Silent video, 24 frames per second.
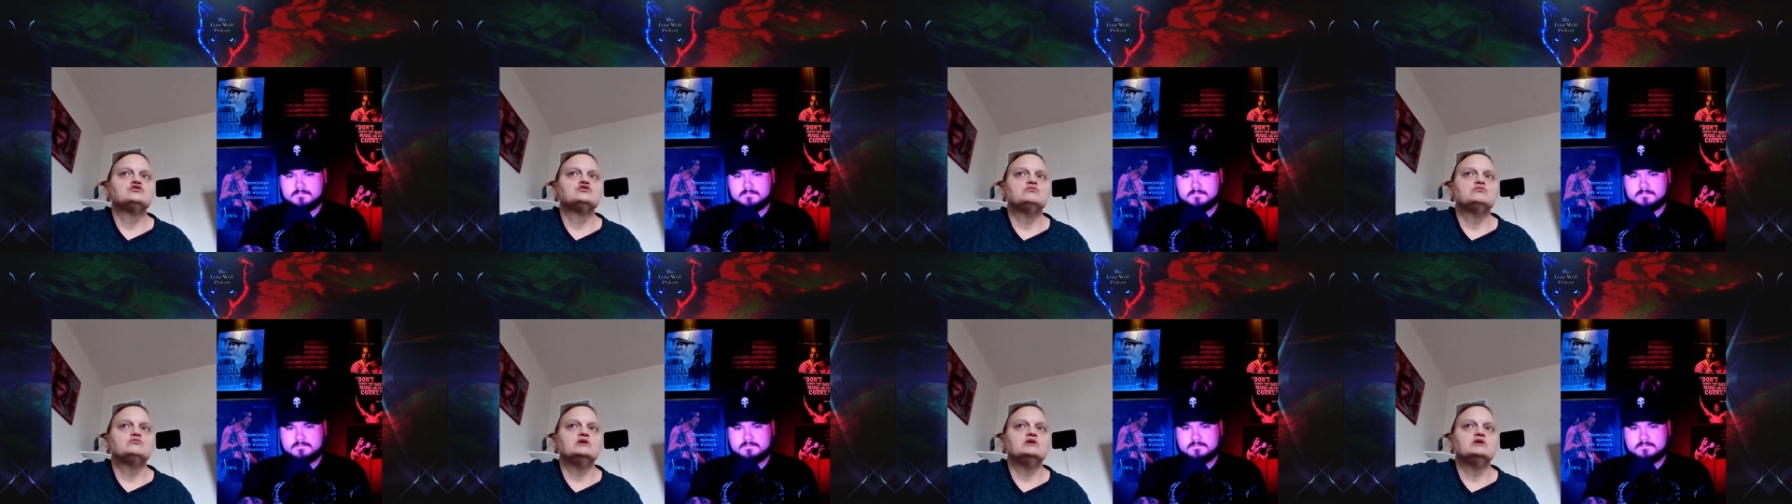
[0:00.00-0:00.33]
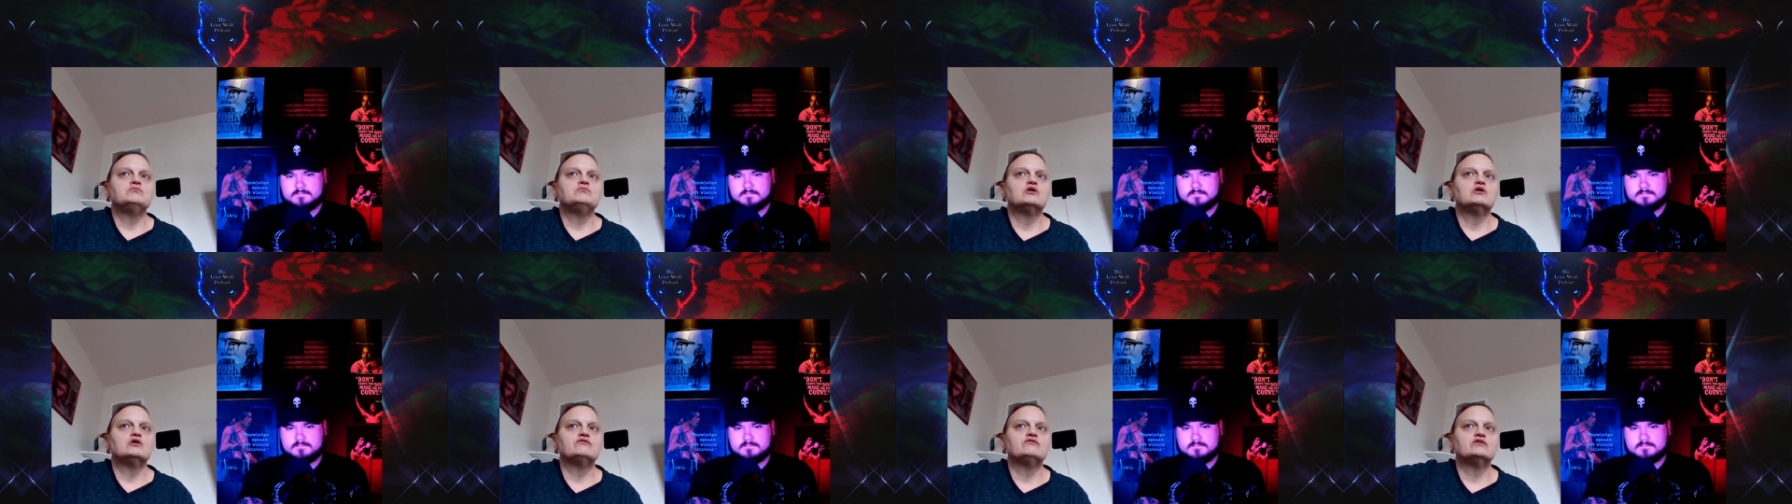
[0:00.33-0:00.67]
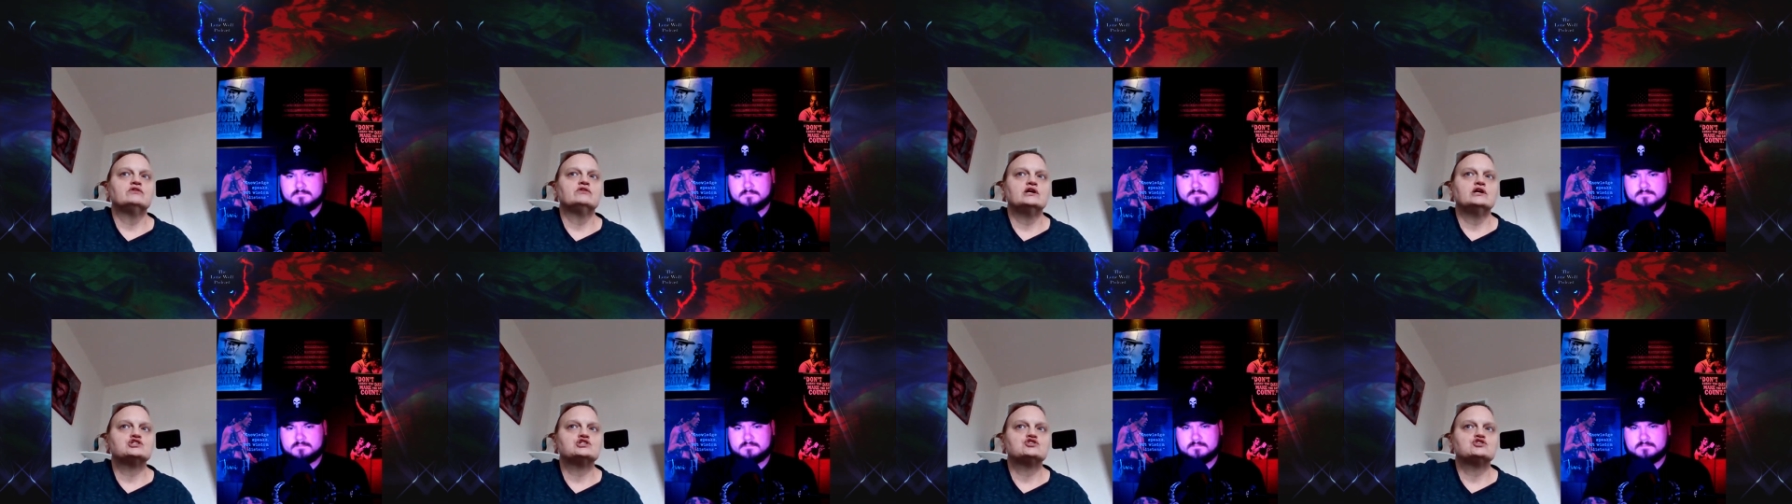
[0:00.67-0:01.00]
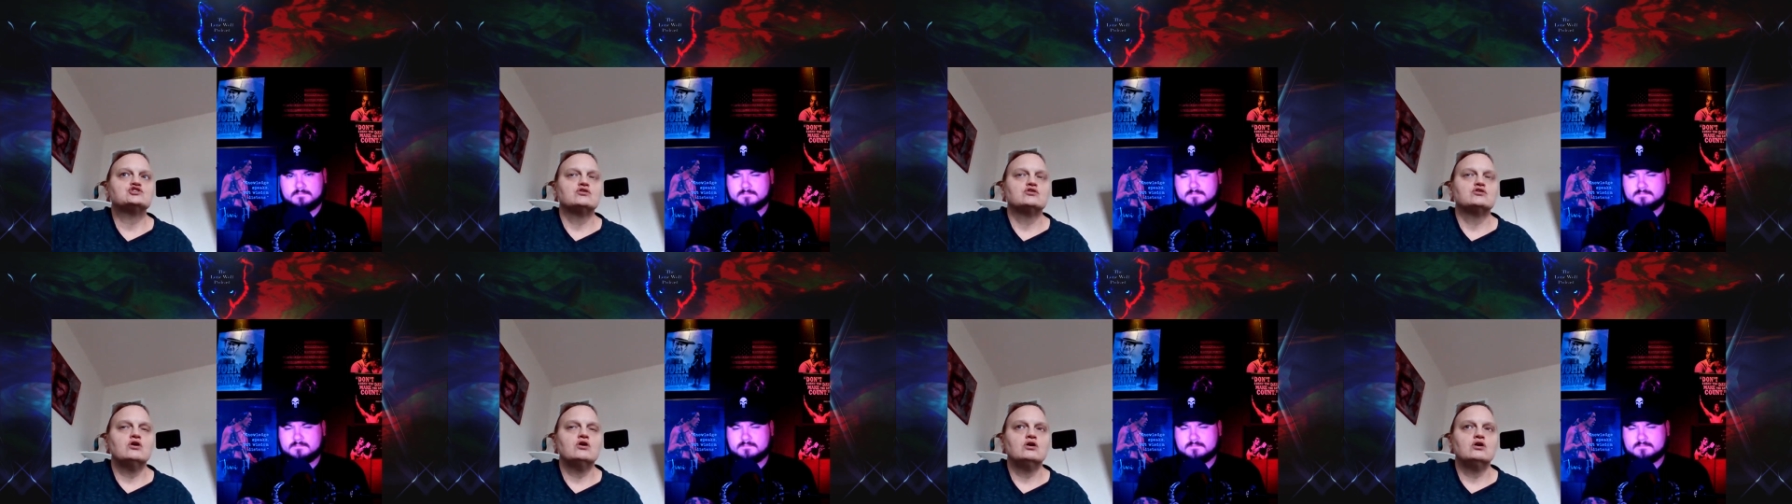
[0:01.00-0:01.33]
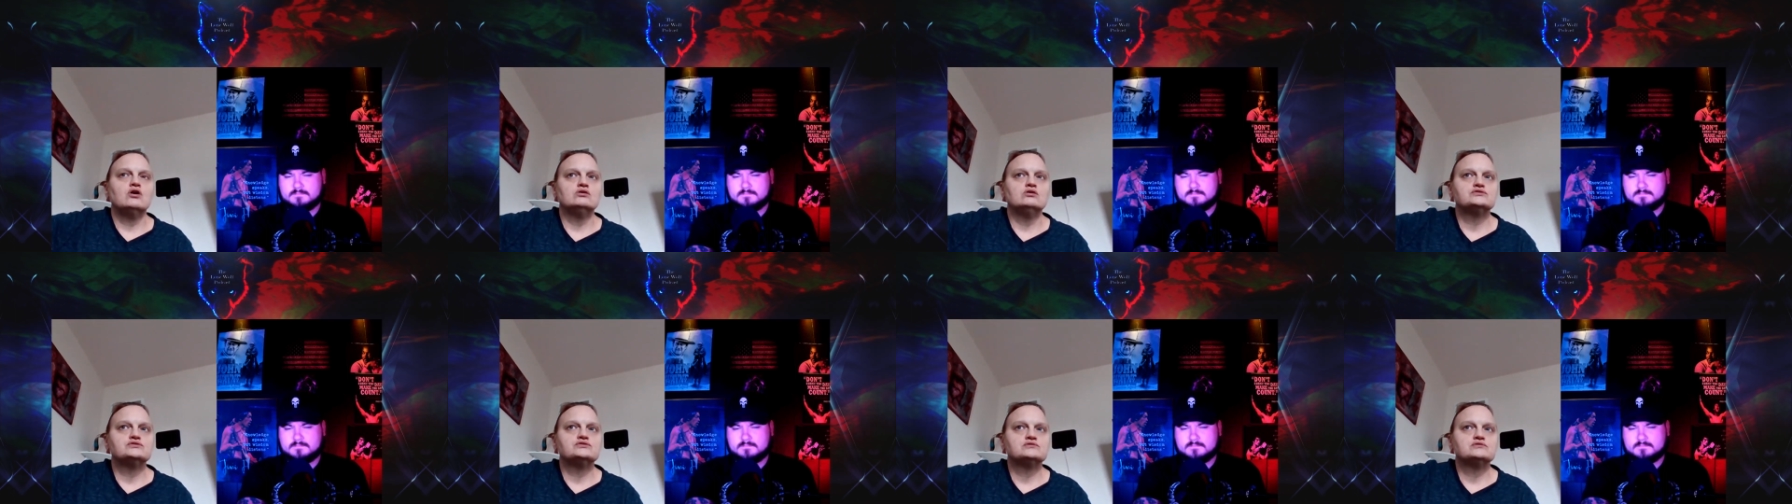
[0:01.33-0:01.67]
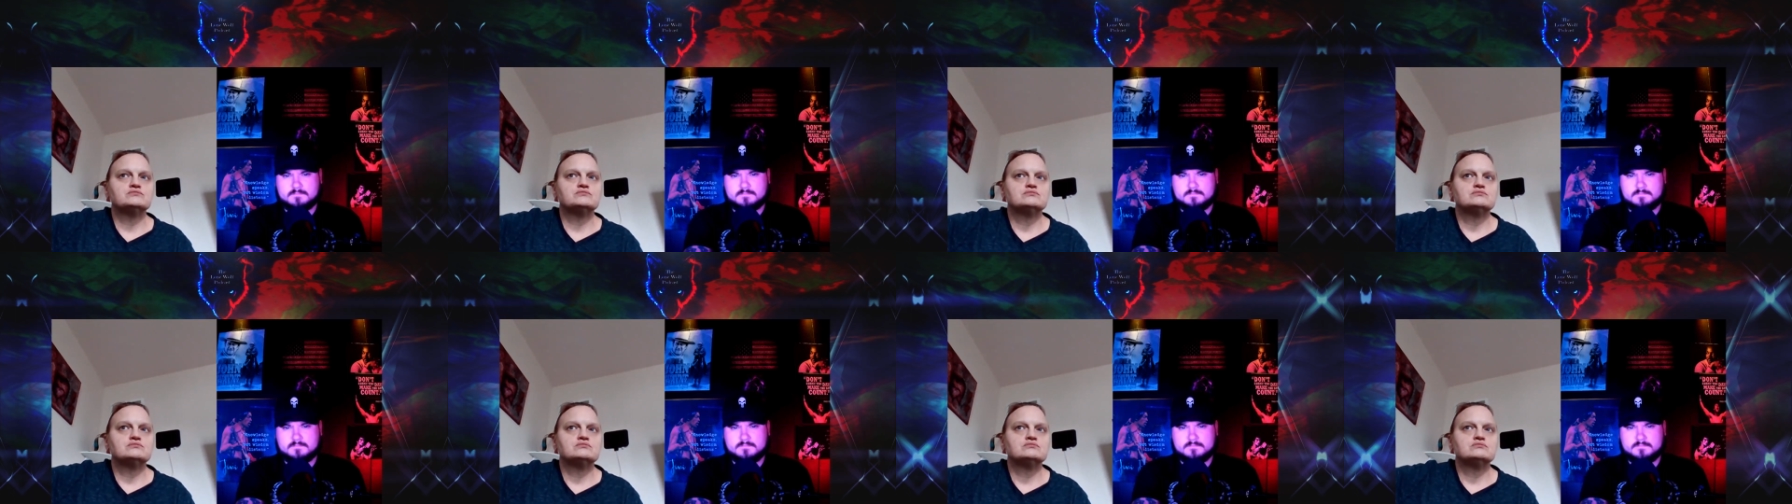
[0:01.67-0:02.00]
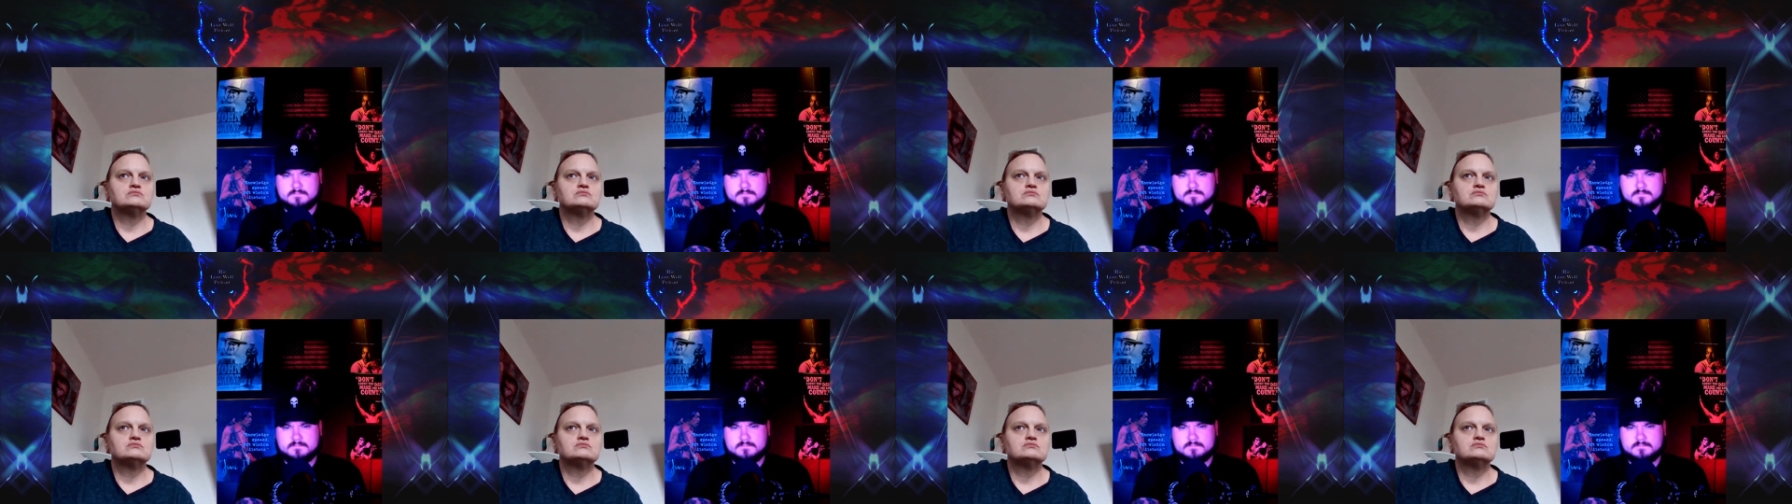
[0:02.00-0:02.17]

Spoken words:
to be part of the national calls.